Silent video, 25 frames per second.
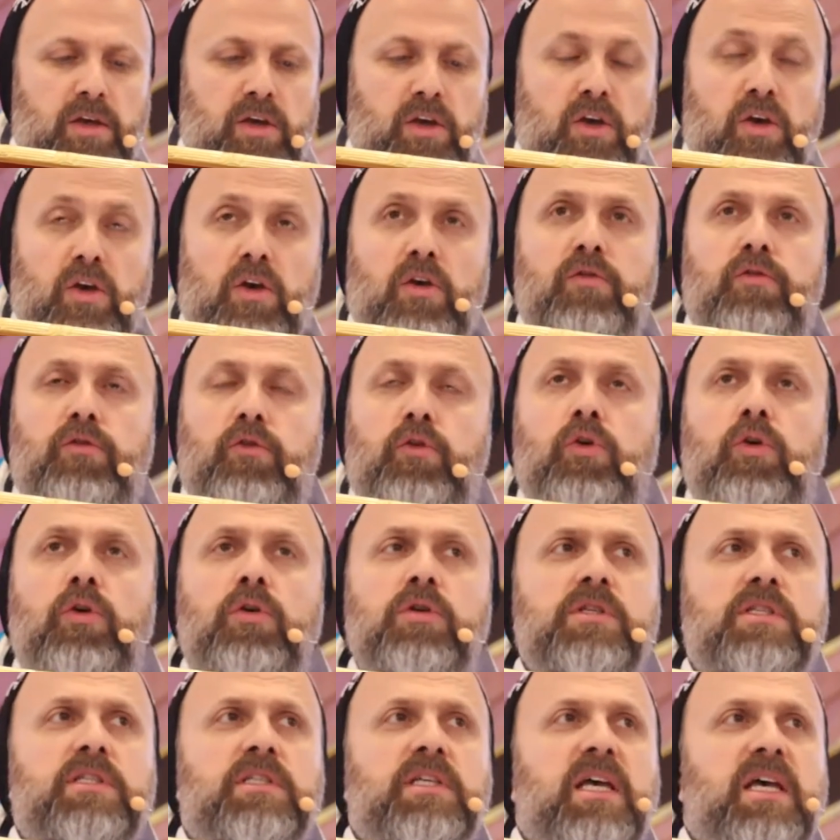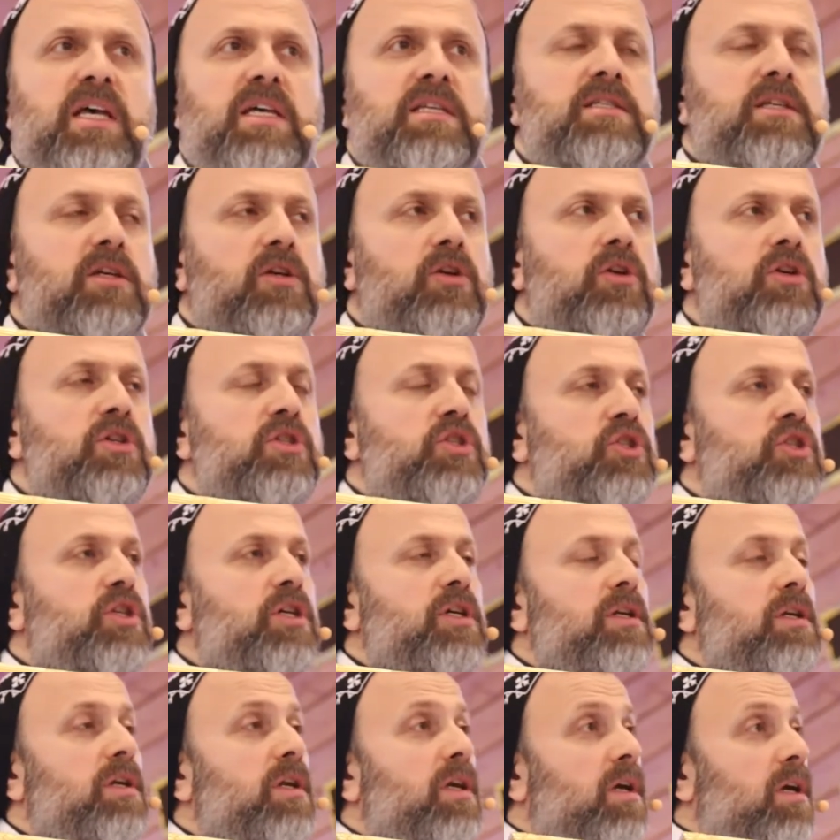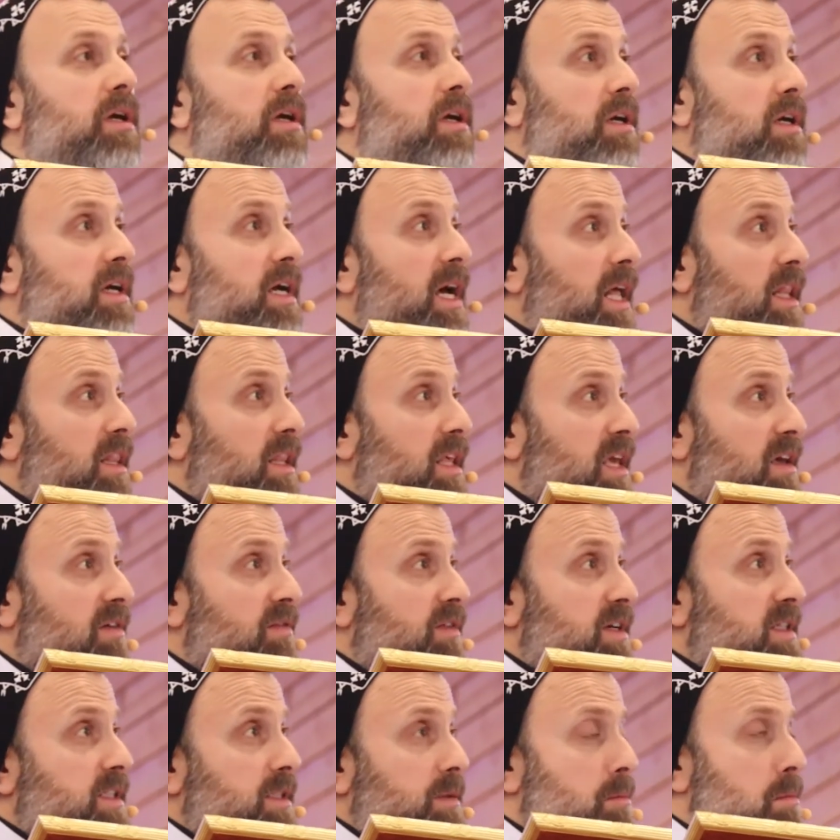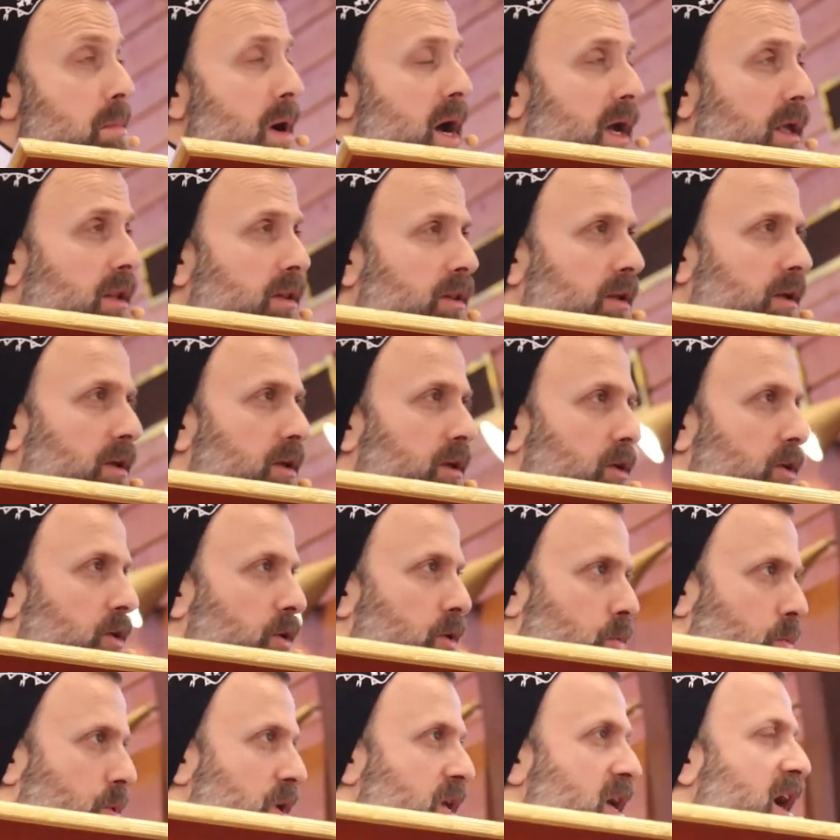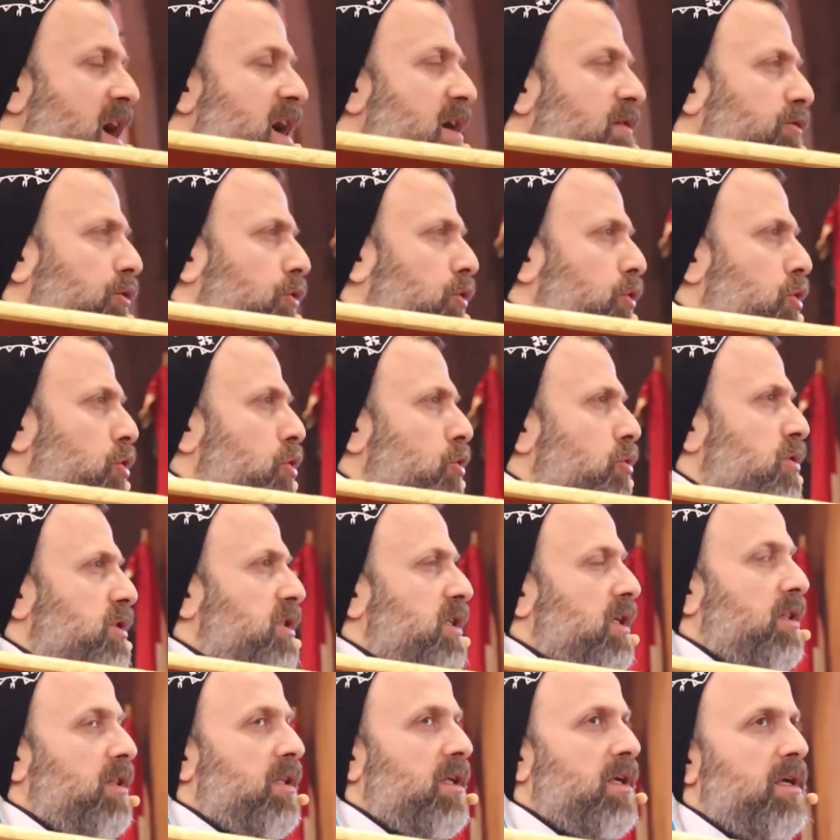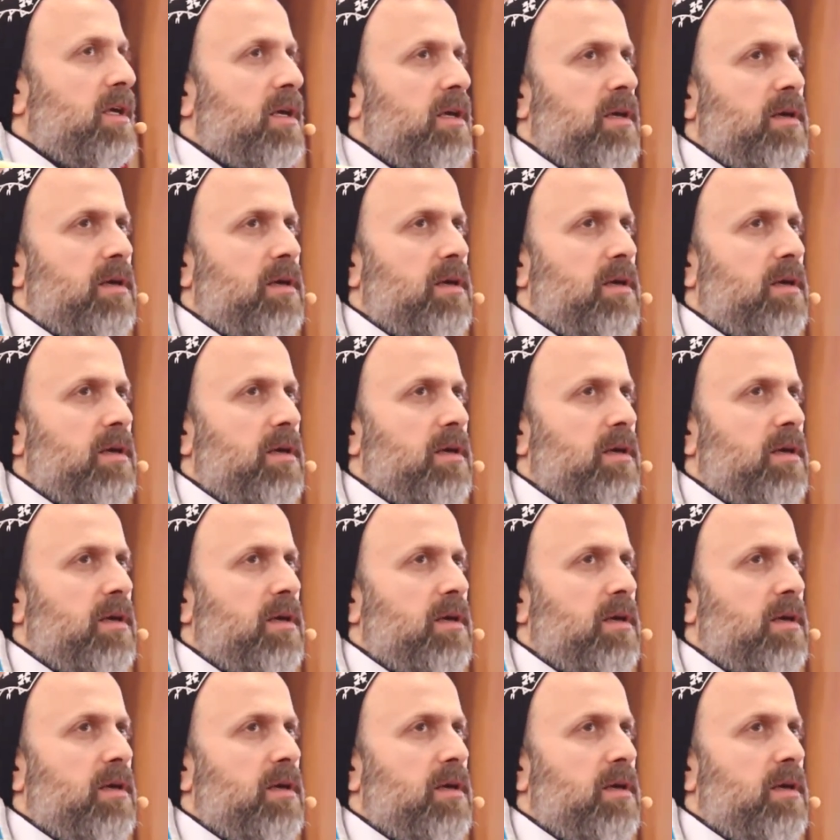Of course, as a Christian, God gave us mind. We have to use it.